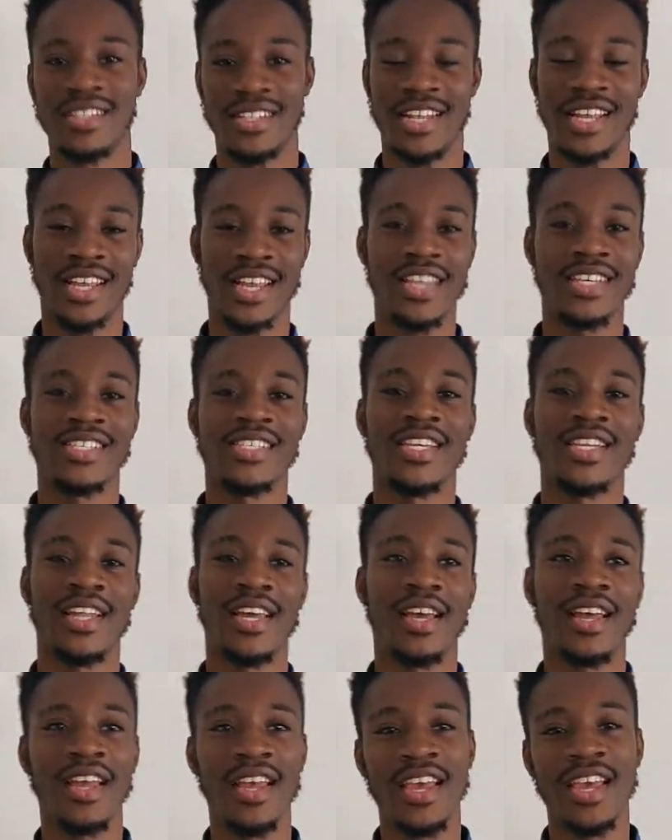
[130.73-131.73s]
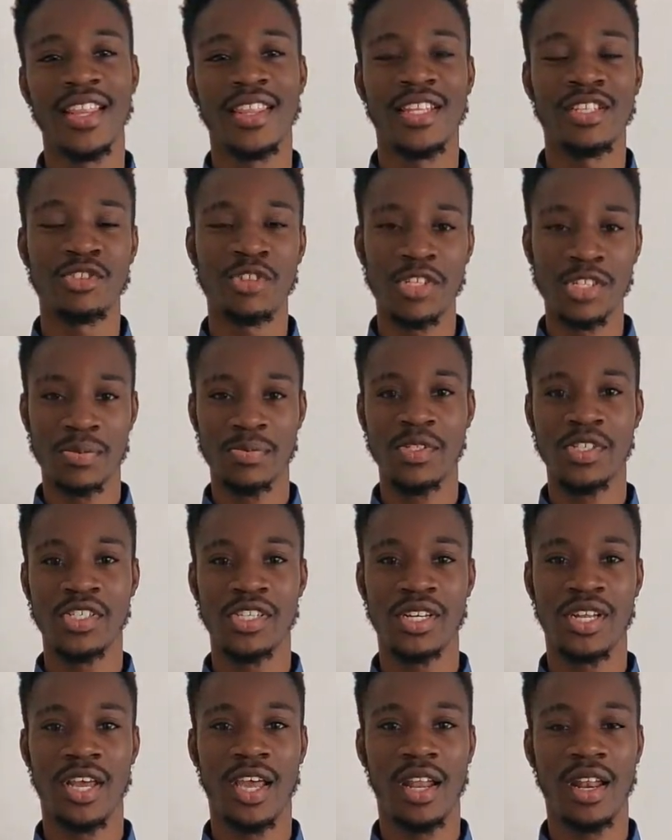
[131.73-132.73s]
Like I said, uh, the
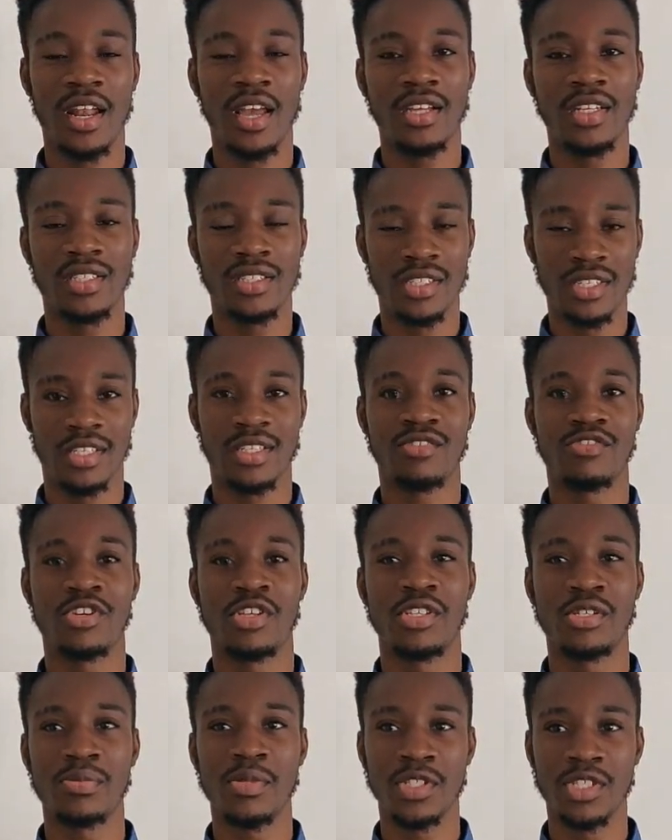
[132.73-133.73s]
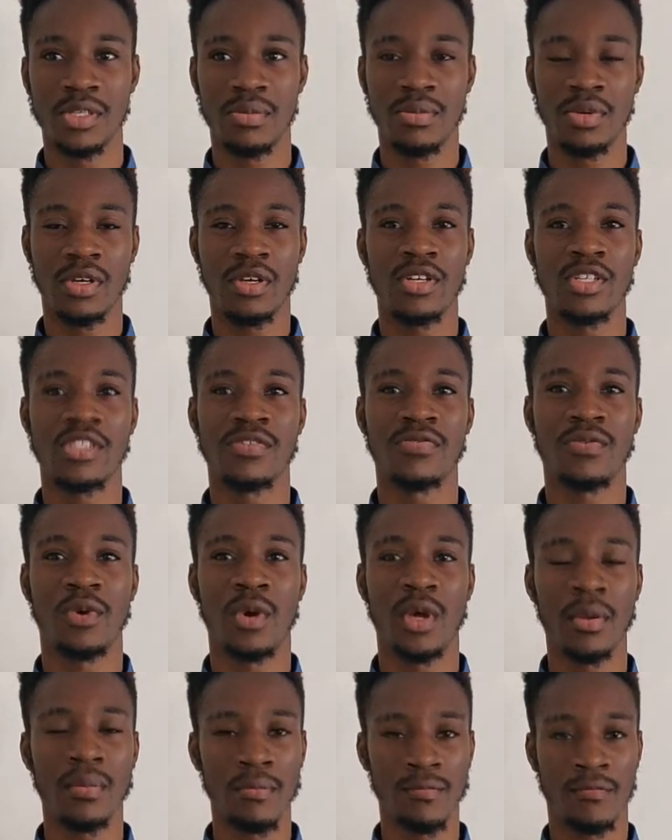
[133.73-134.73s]
transmission, I like the transmission because
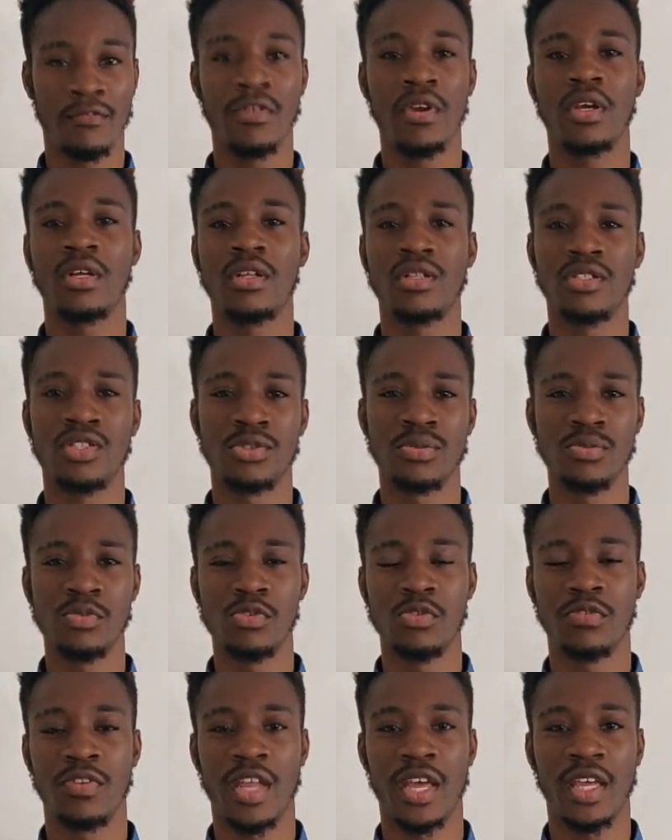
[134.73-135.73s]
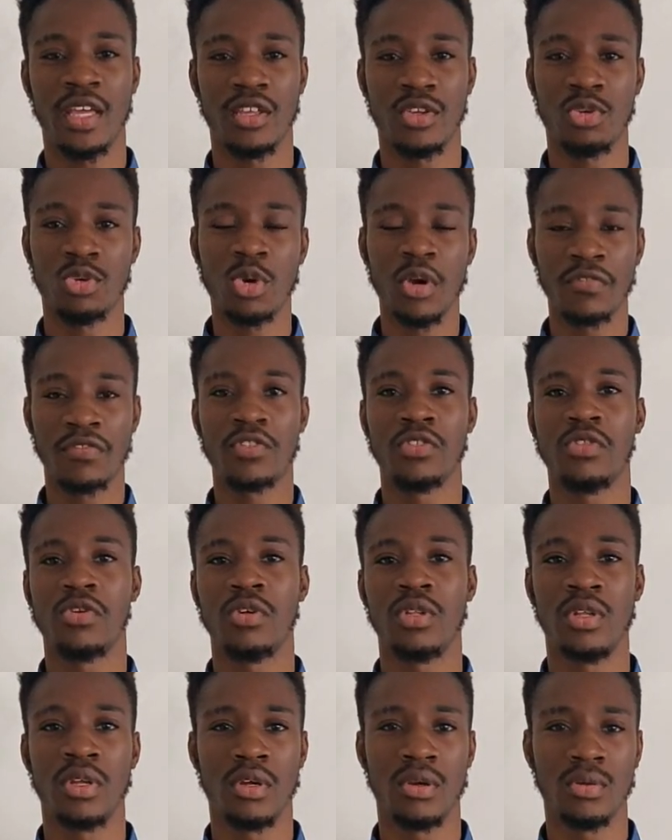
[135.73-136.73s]
for a vehicle to move, like, you have to
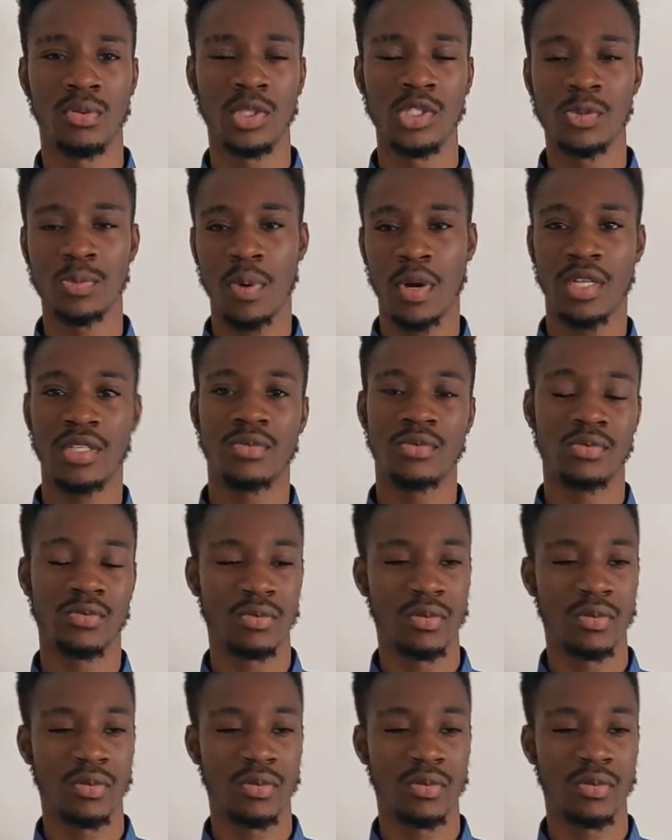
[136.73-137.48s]
know the, which part